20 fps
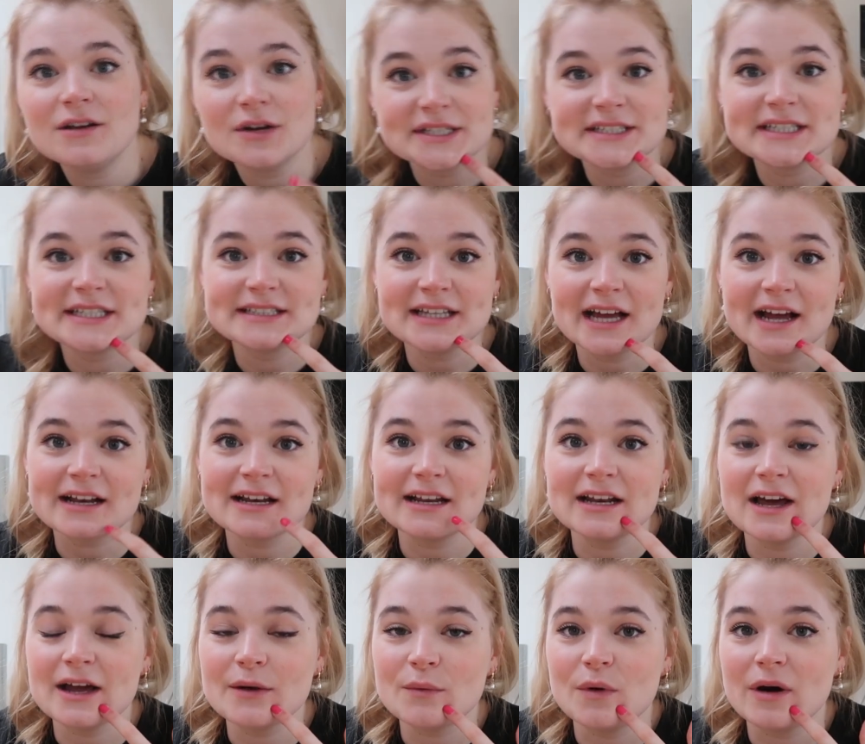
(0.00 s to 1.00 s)
looks exactly
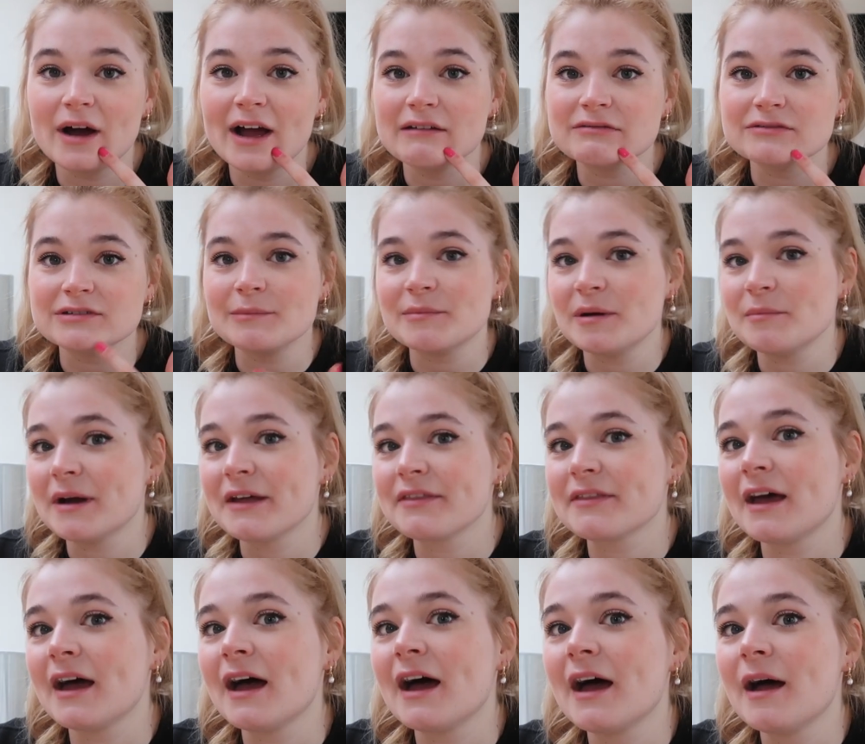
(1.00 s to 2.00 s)
like what I have around my
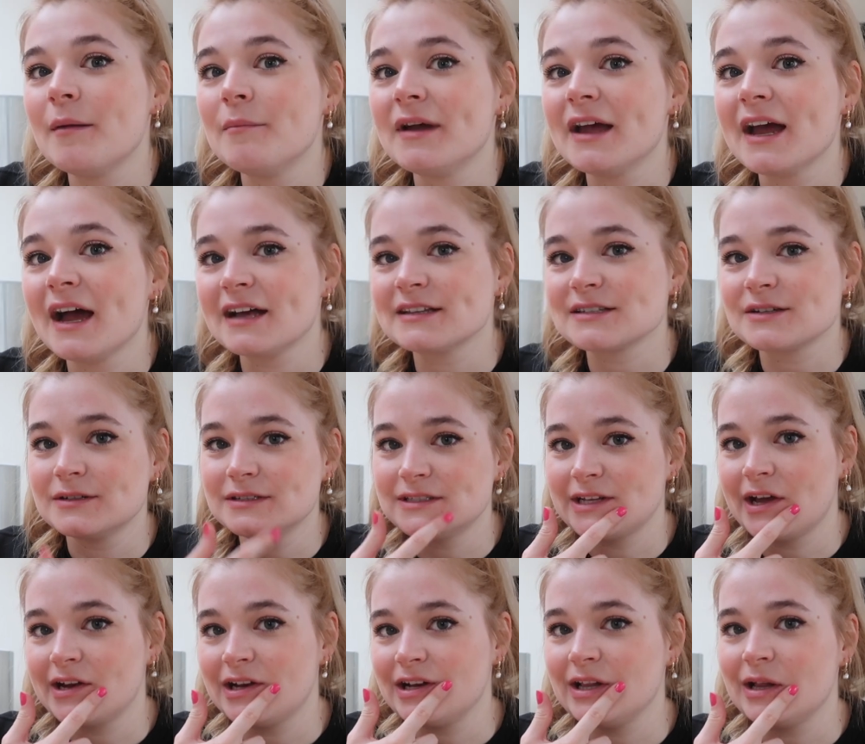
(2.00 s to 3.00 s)
mouth. Um, it has gone
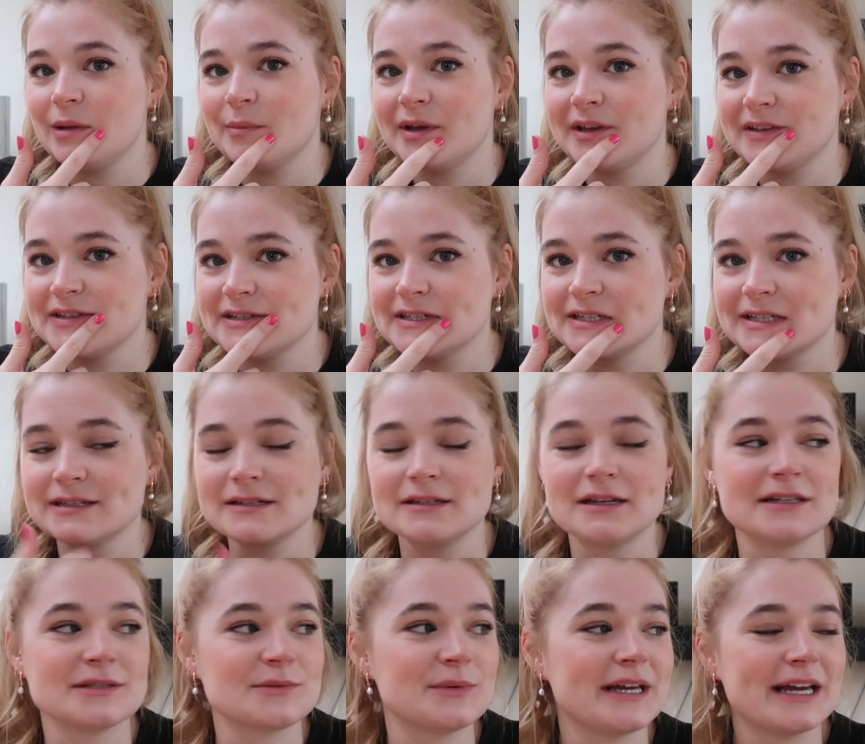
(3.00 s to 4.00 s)
down a little bit since
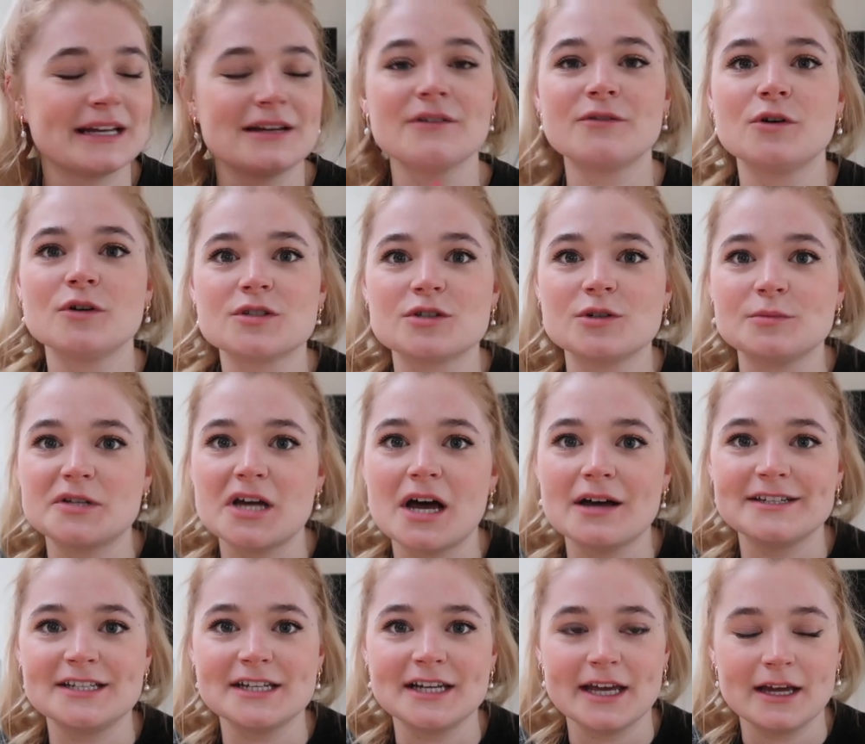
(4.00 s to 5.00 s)
last weekend. I've got to stop
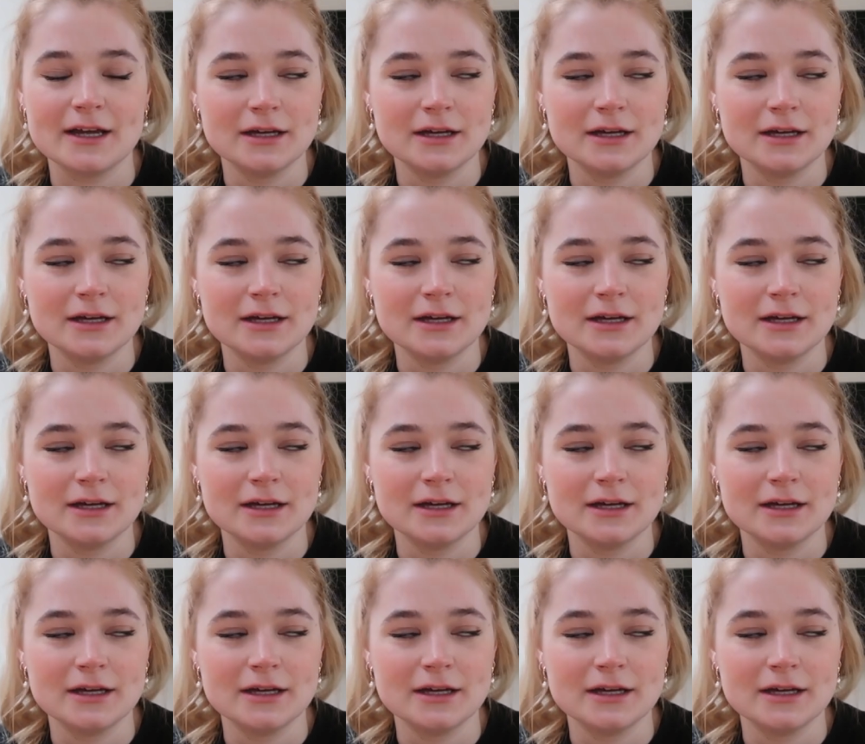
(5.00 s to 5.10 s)
touching